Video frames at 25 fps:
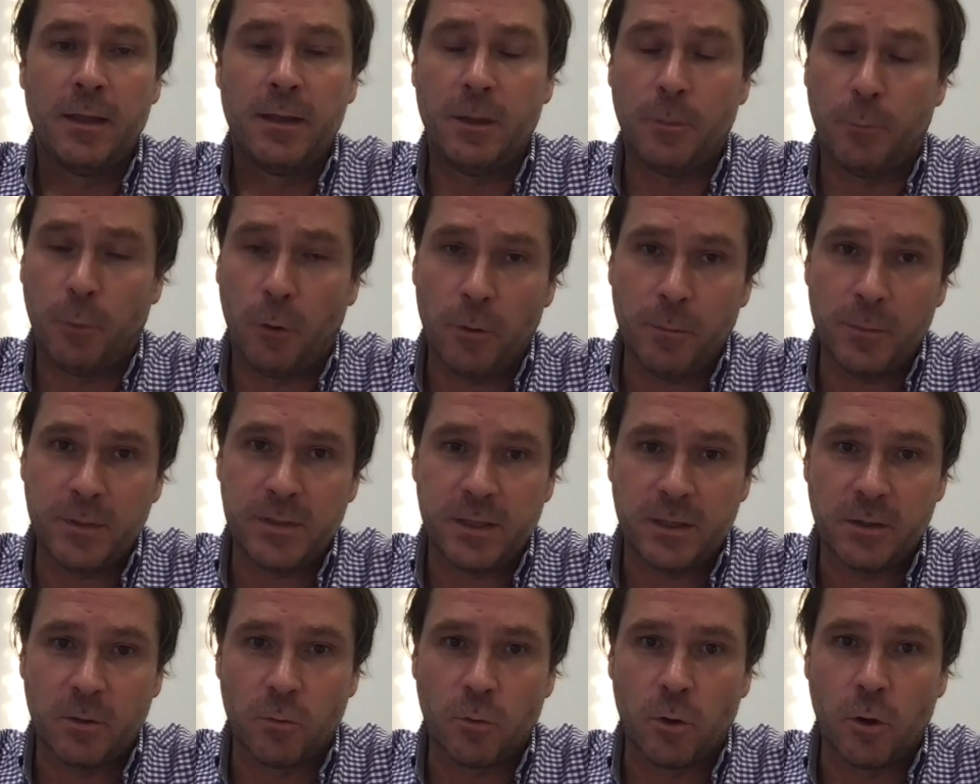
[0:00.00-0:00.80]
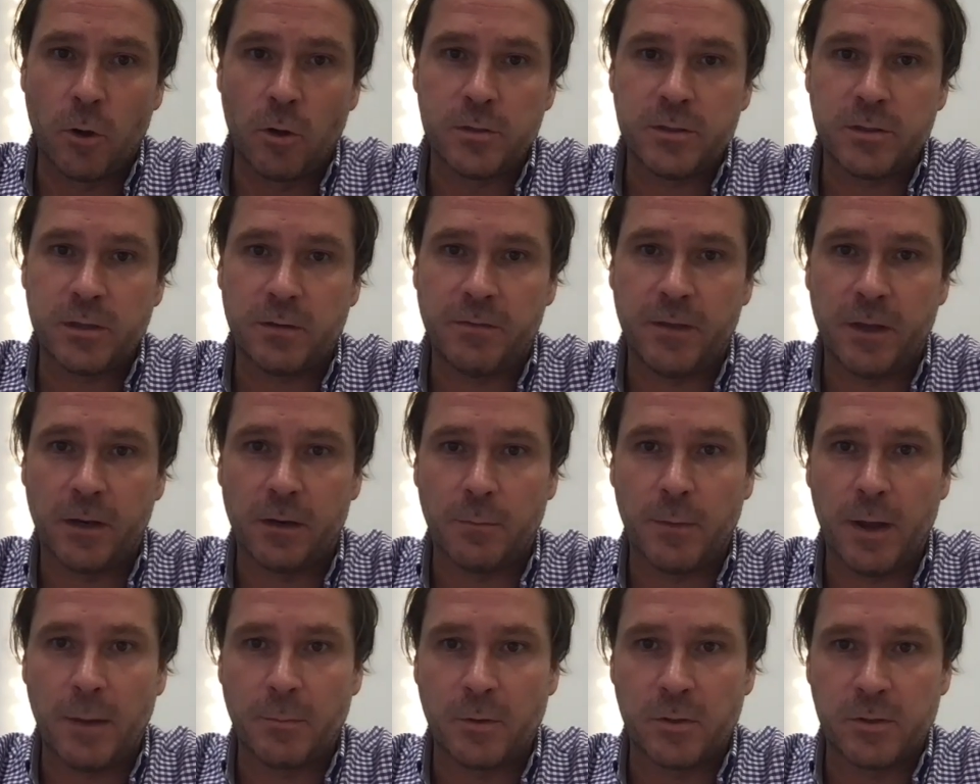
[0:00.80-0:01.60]
The appointments and the roles of the
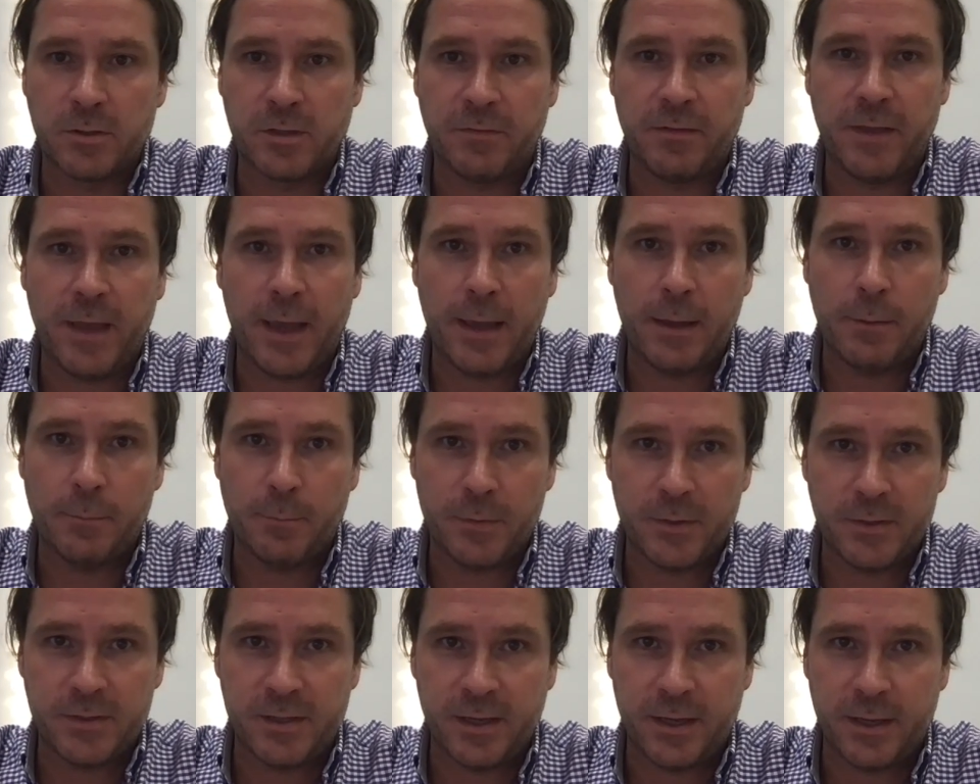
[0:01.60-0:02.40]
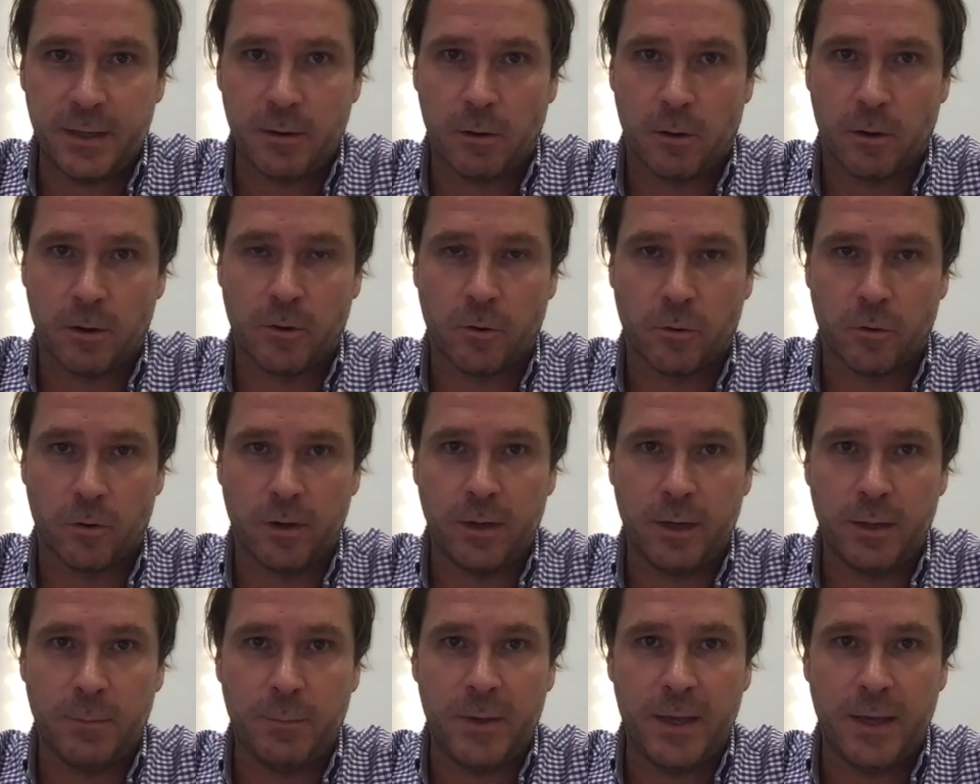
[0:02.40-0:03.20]
other members of the AMPC are
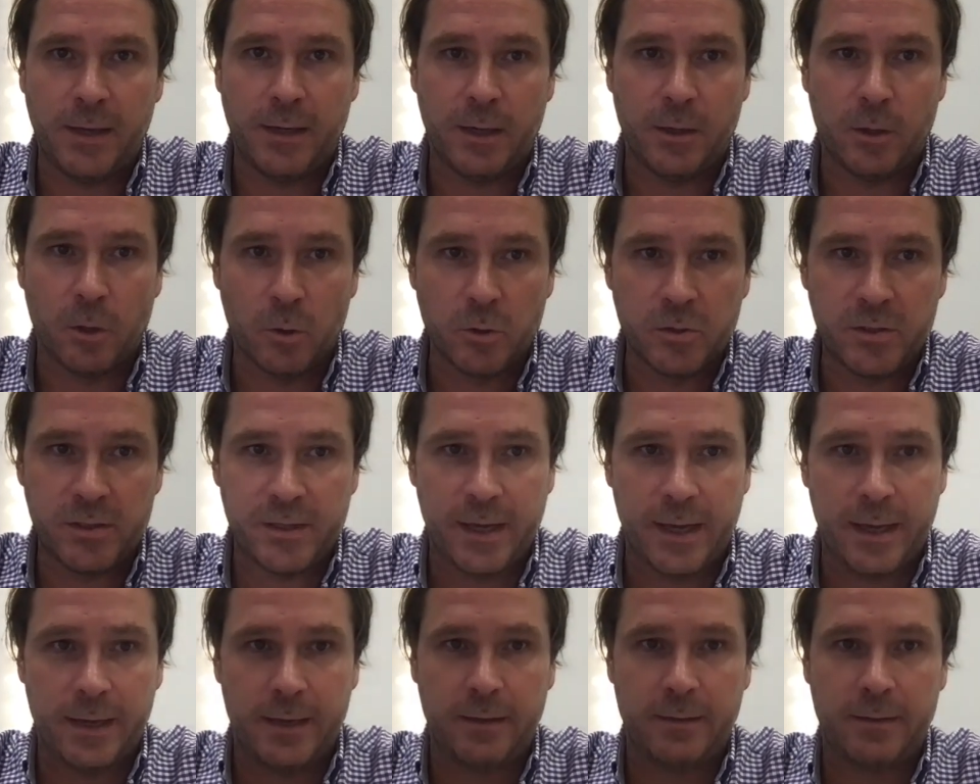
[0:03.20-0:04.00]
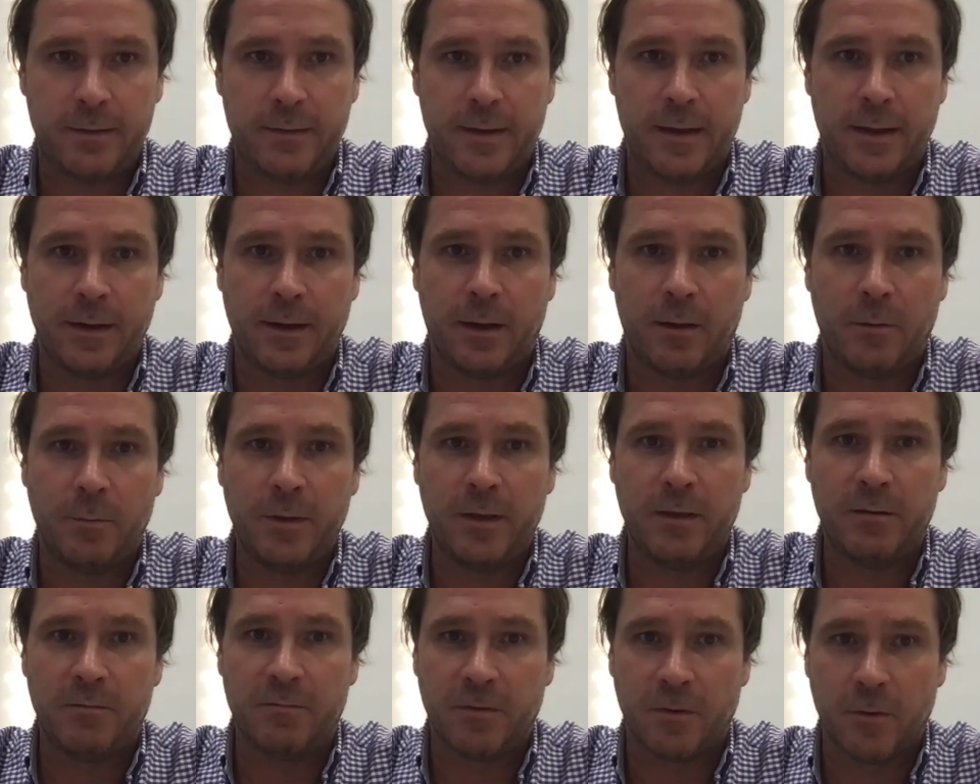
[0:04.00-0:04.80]
currently being negotiated, and I'll
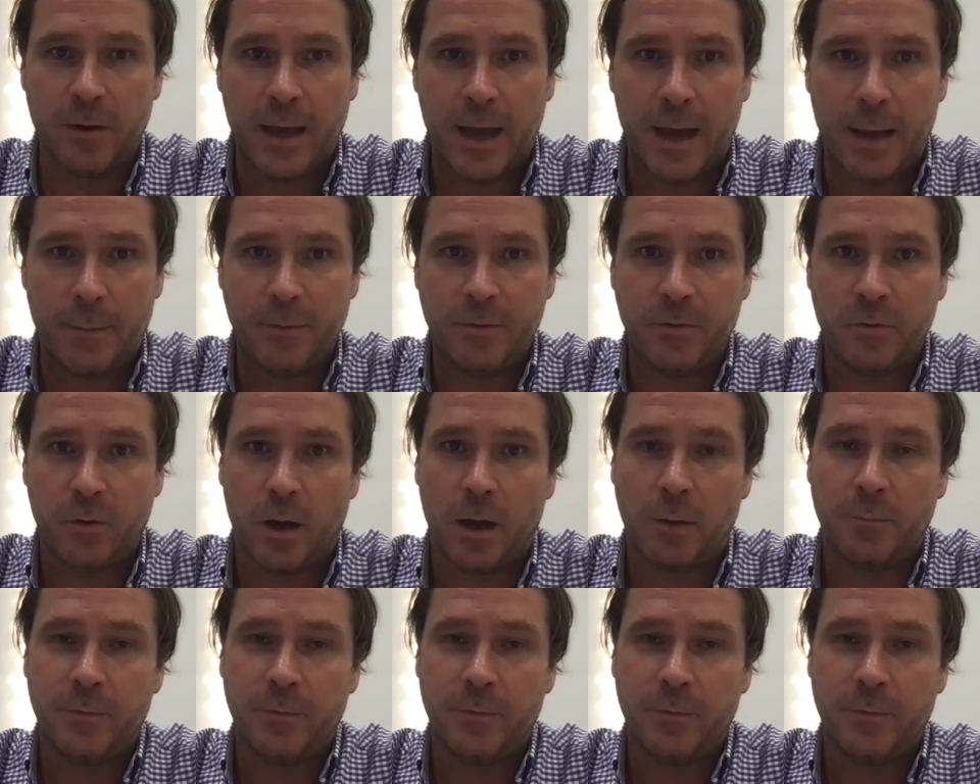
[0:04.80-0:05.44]
be very happy to